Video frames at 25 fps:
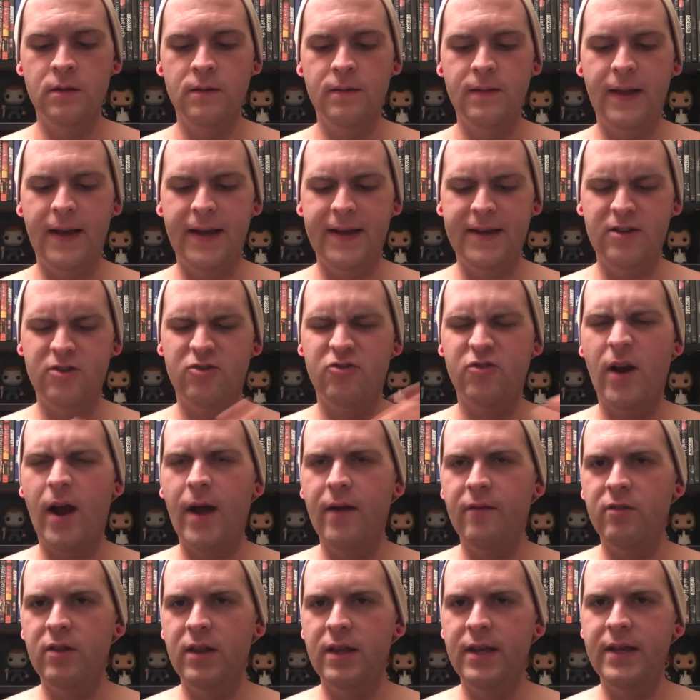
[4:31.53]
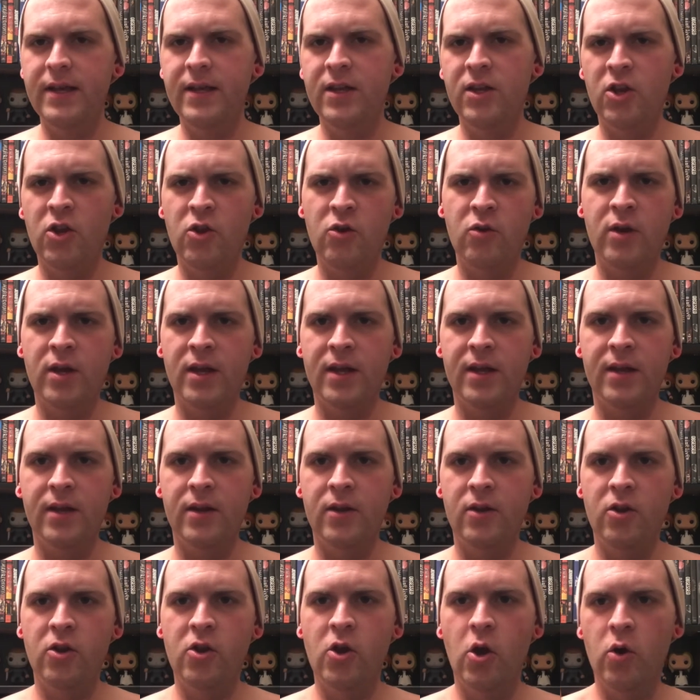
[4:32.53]
like, traveling. You
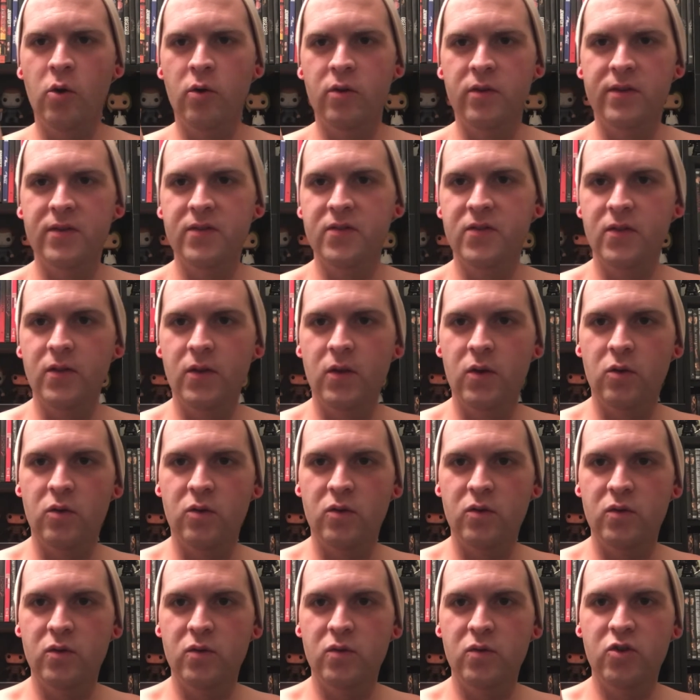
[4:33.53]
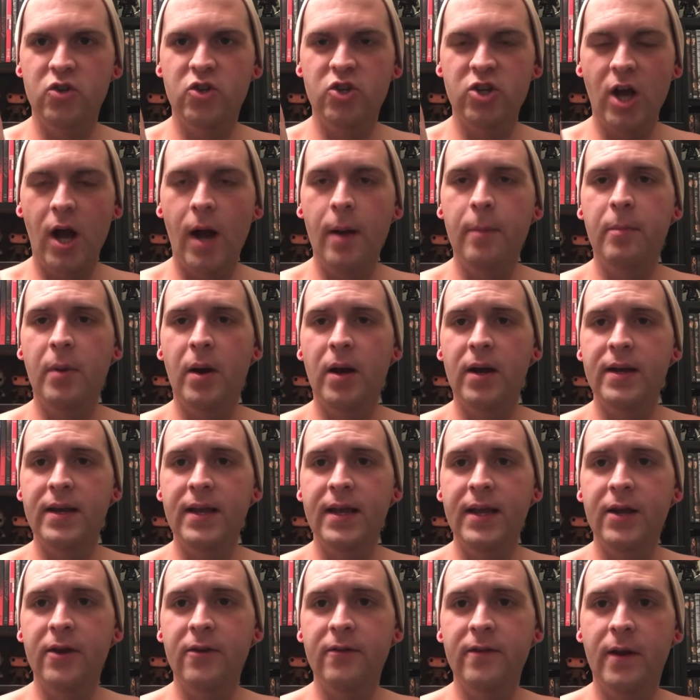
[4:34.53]
could go to this little shop on
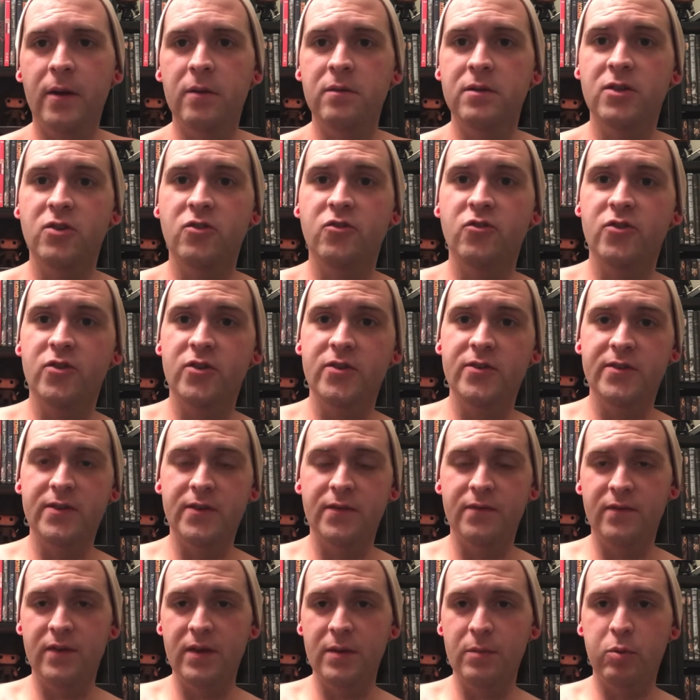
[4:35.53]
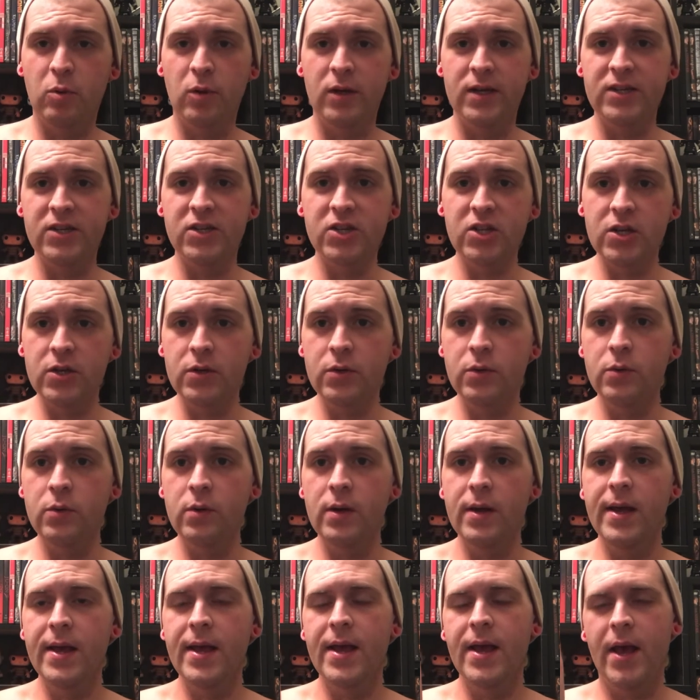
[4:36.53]
here that was introduced in V.2
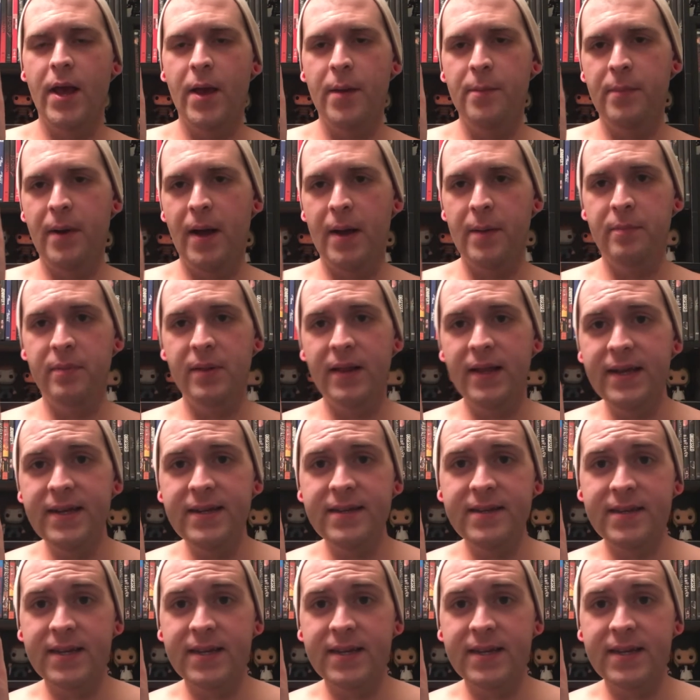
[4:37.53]
and buy plane